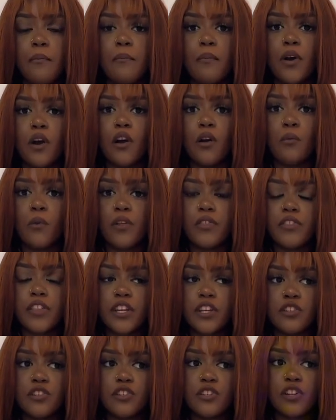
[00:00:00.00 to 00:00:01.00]
But one thing
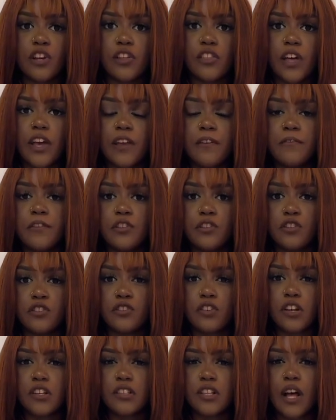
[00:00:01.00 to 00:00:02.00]
you should know, that if you do
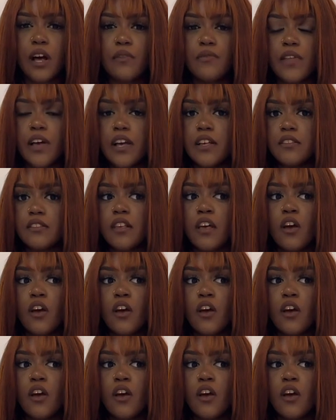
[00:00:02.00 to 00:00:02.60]
size down, there's